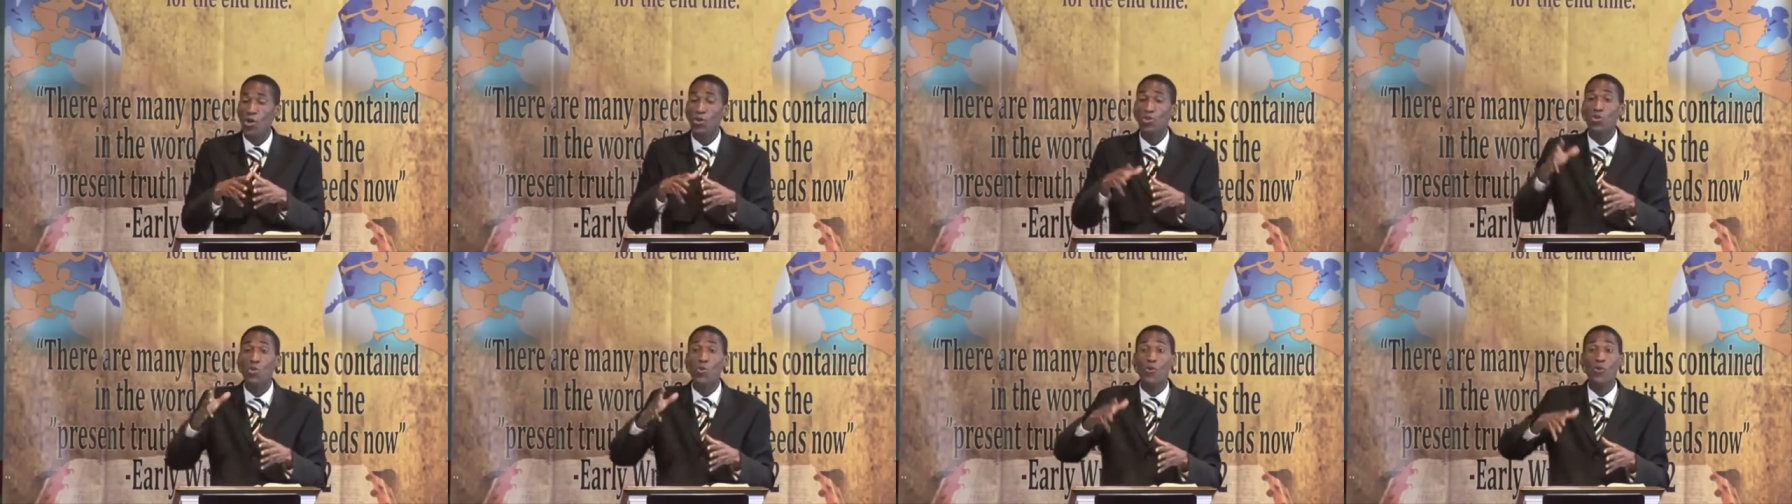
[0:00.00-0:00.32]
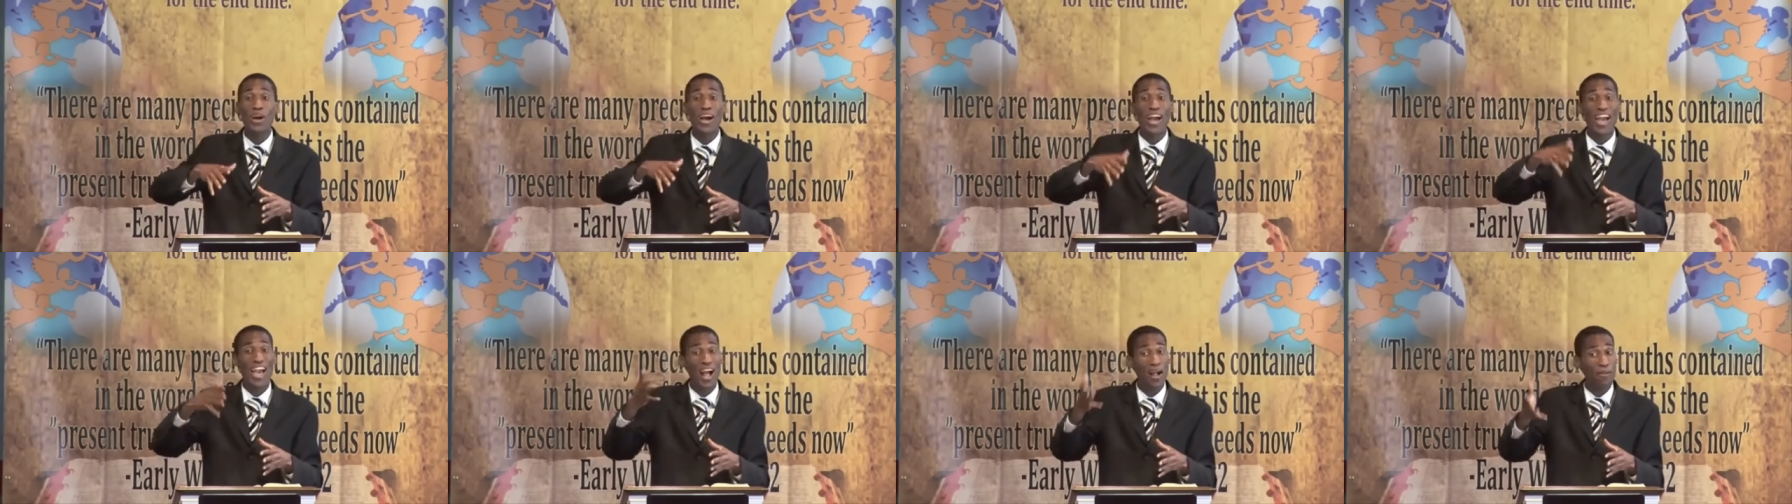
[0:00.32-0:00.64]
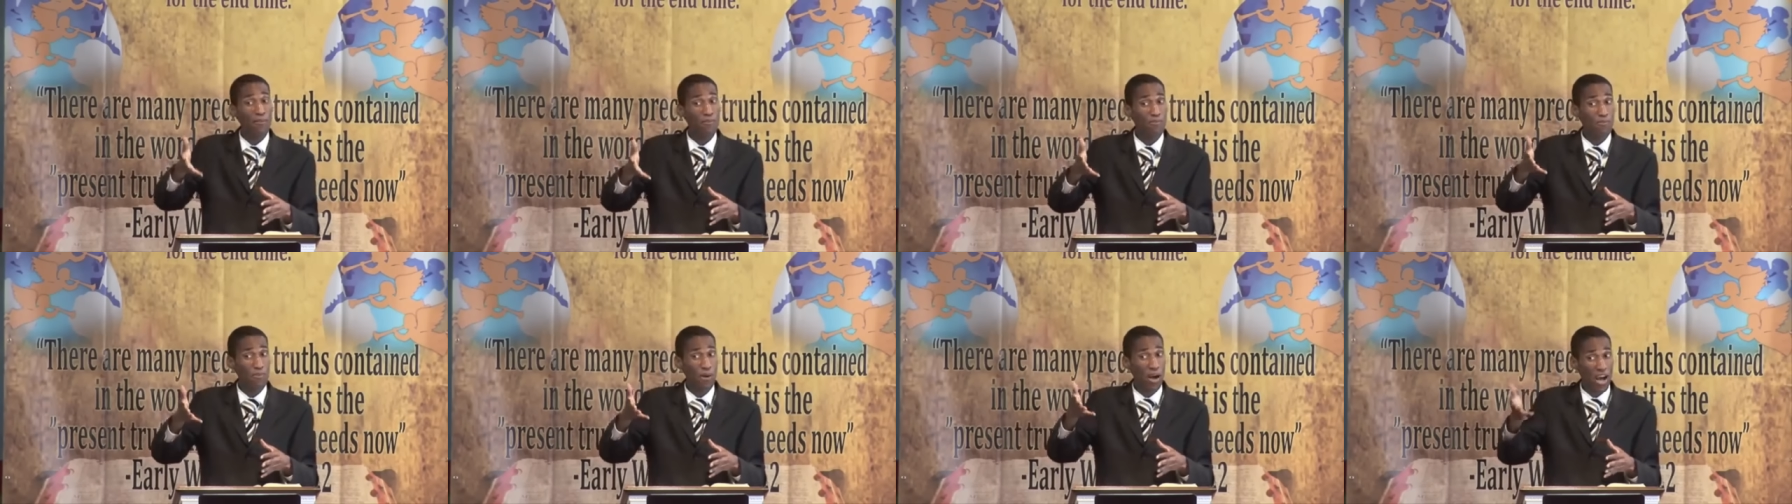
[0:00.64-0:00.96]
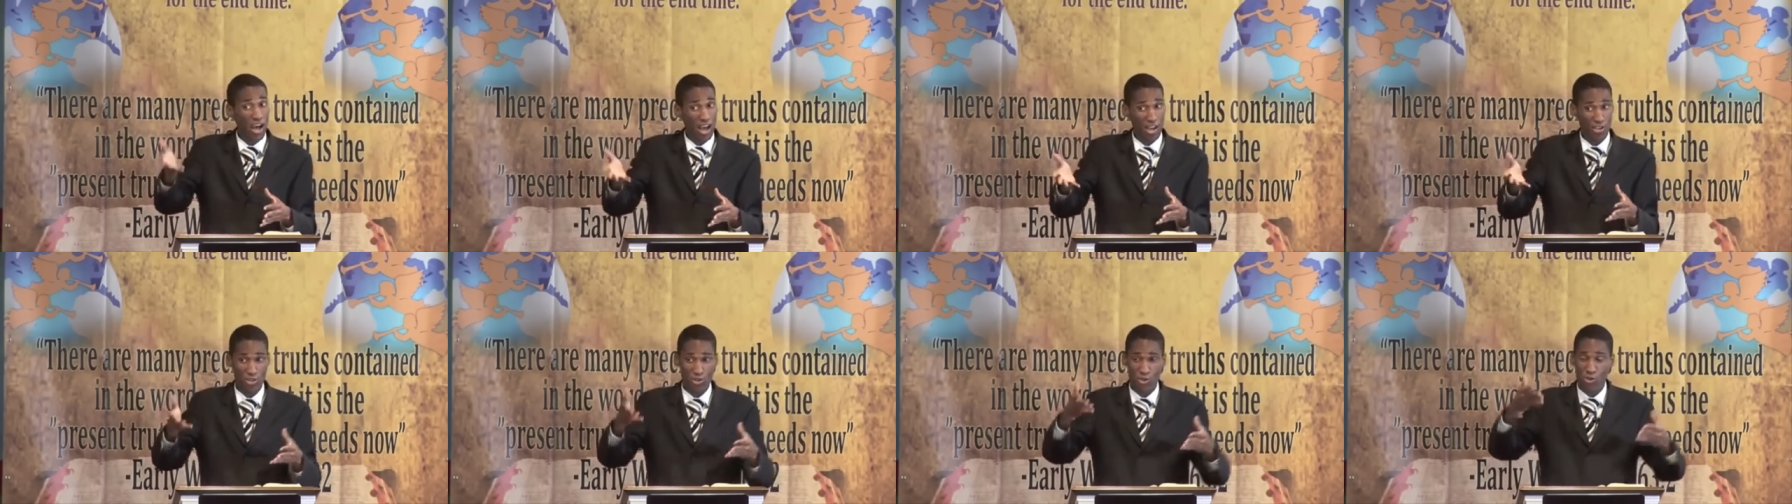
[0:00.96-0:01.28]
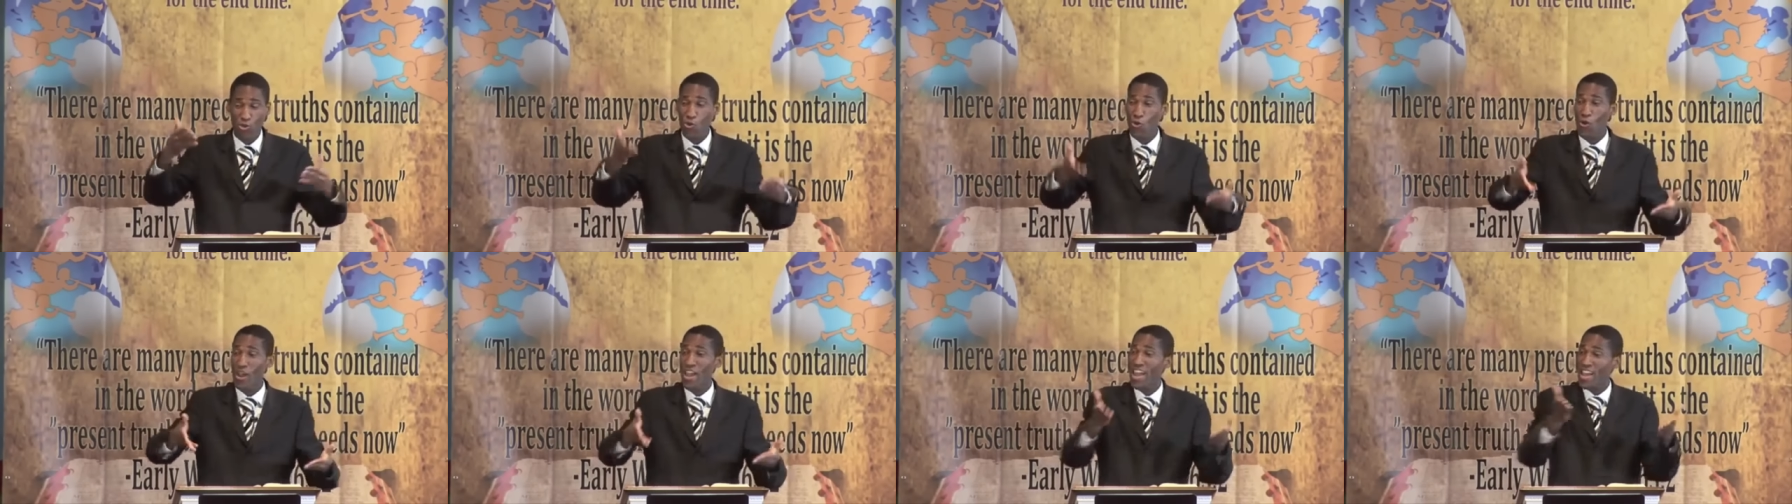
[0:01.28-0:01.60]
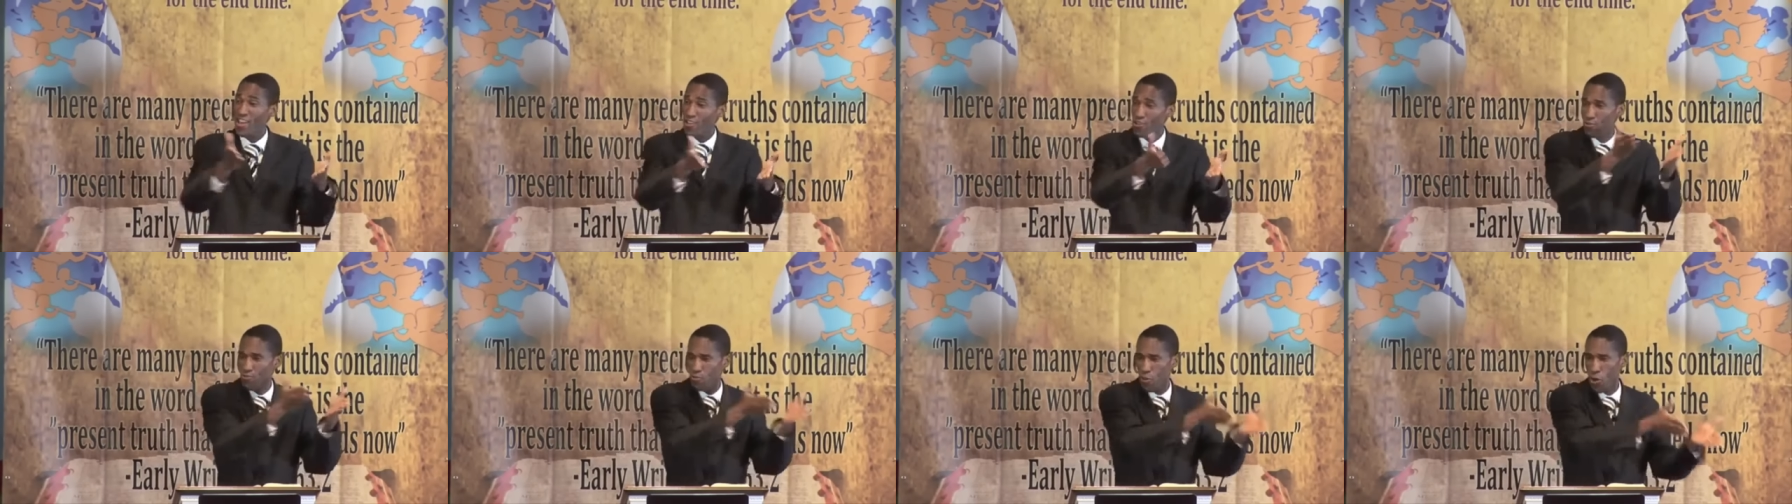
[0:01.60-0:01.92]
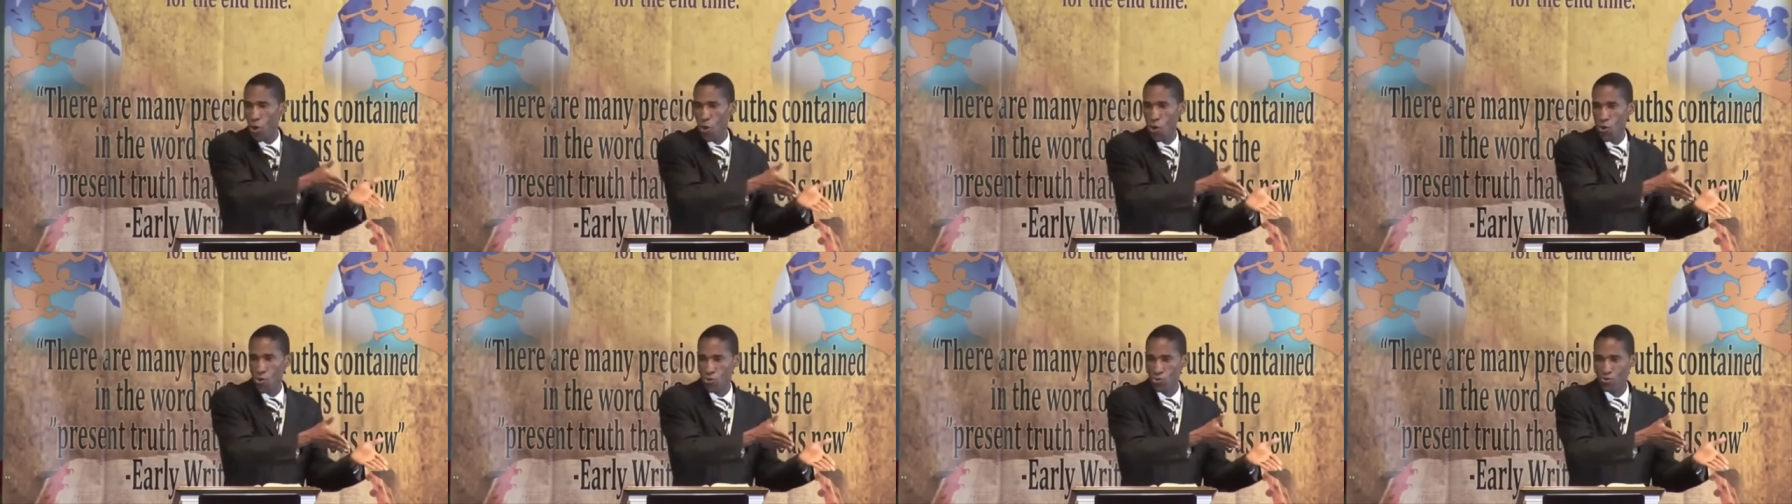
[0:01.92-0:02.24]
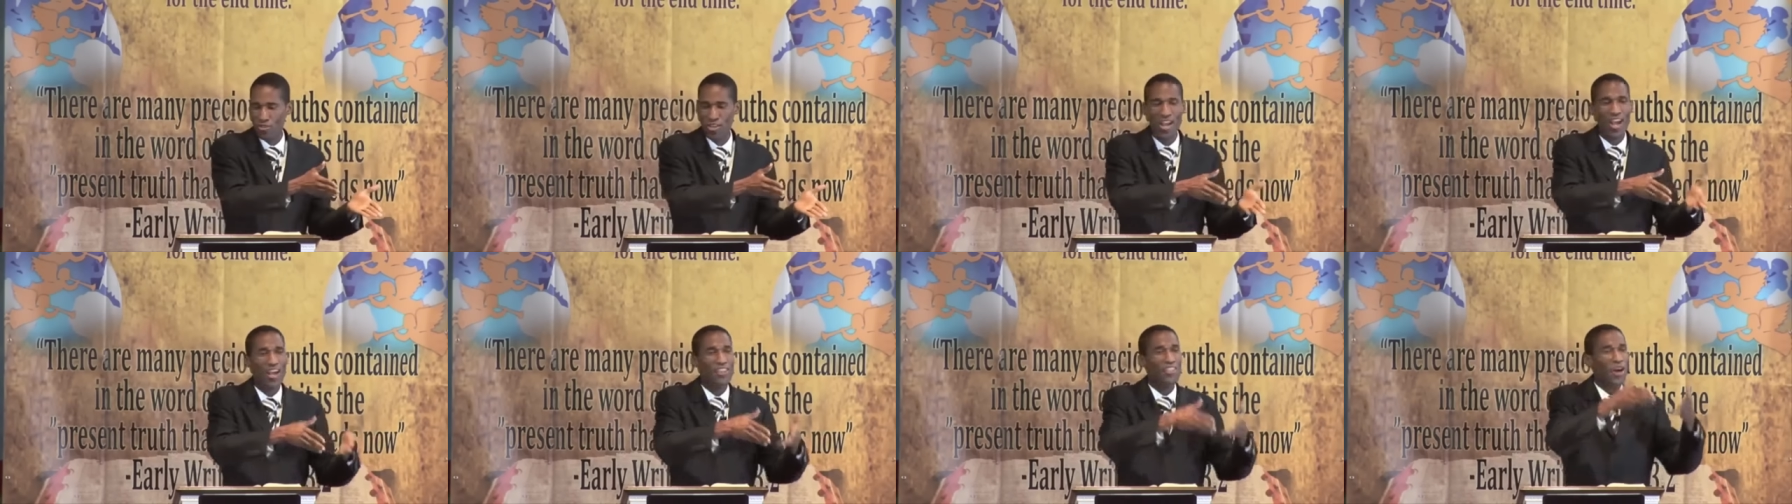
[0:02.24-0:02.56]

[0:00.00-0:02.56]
to help us to expose